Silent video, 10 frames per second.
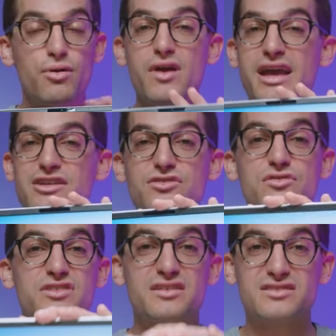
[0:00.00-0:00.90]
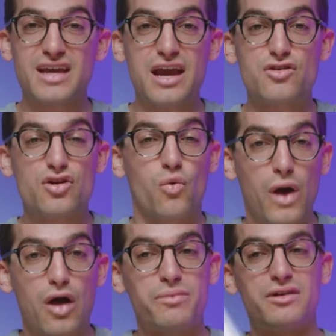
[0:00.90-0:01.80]
Per Asus standard
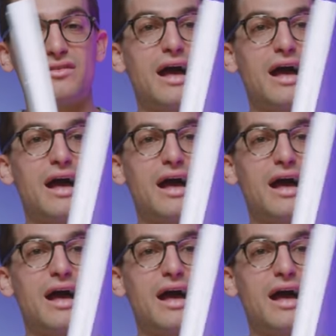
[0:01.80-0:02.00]
well-built